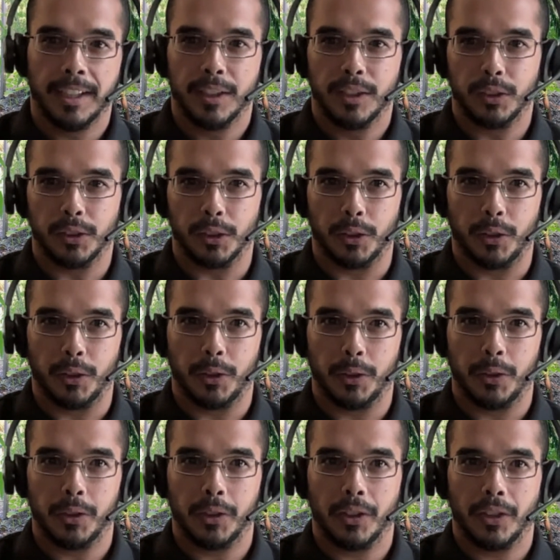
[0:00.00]

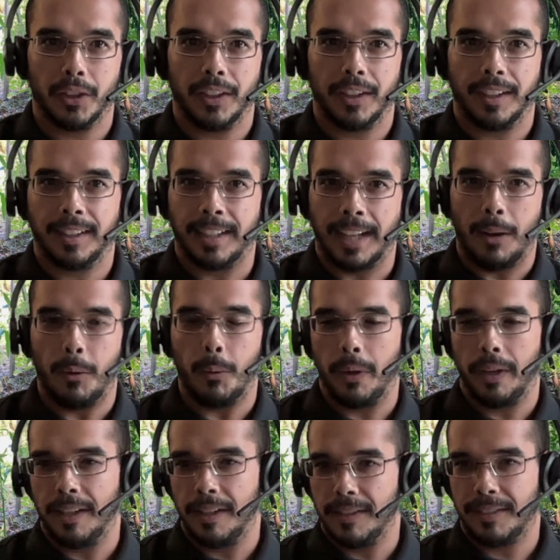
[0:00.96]
So that
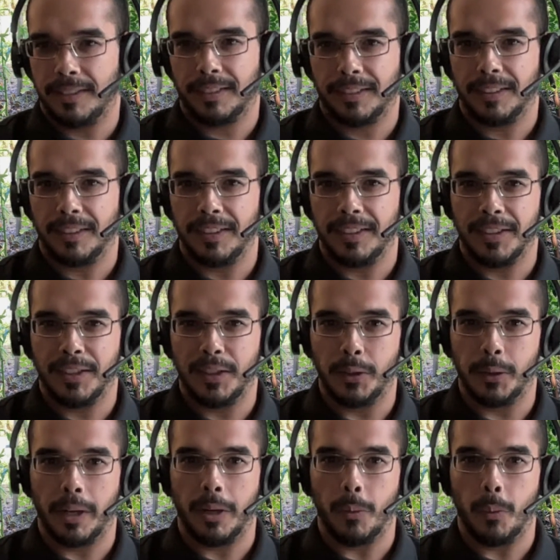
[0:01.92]
way is a
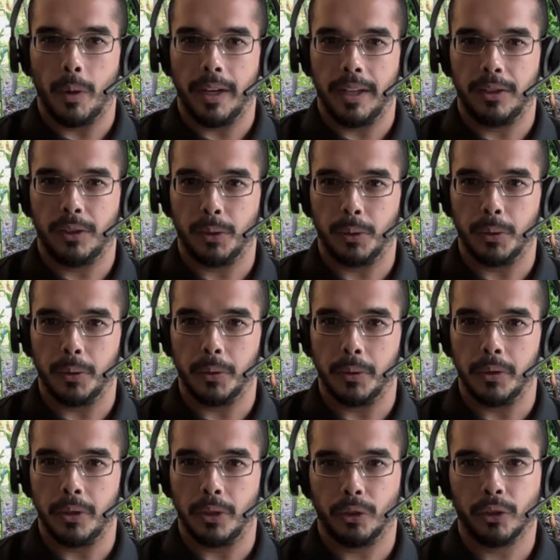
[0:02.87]
great way
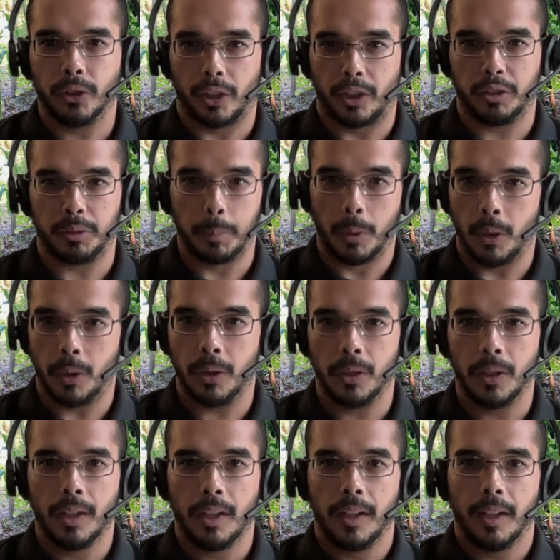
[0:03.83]
to just start small,